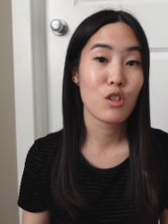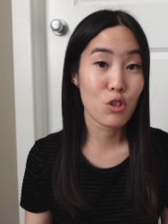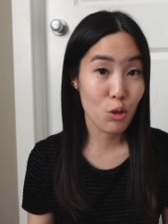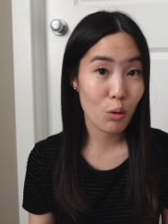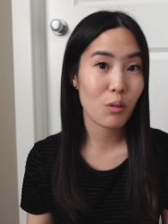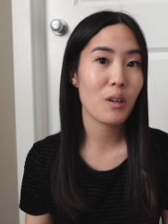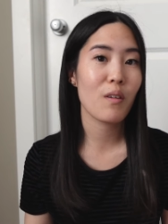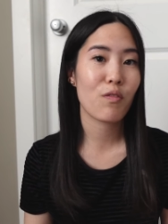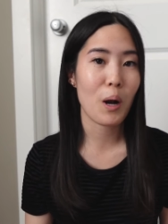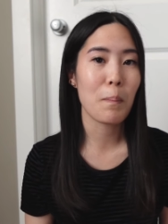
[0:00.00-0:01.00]
jewelry
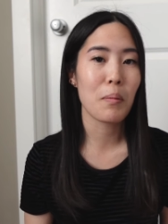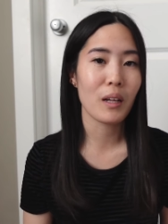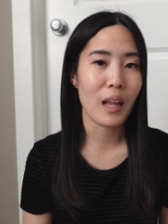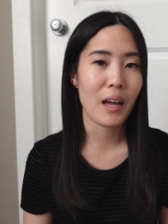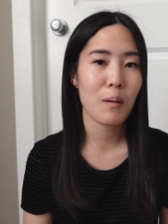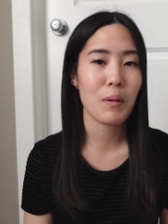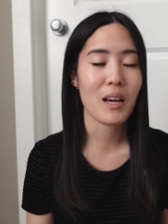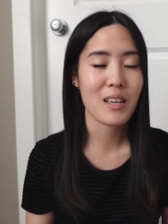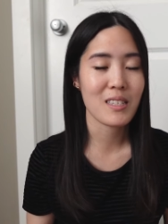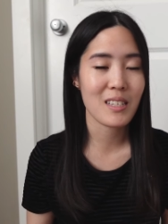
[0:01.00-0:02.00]
from Polène
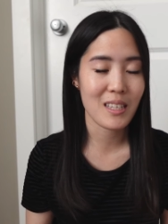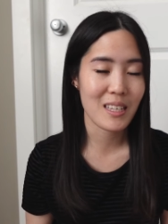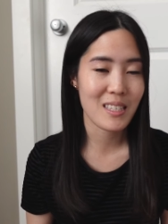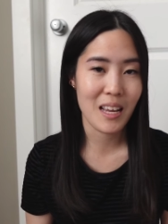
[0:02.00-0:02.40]
because this is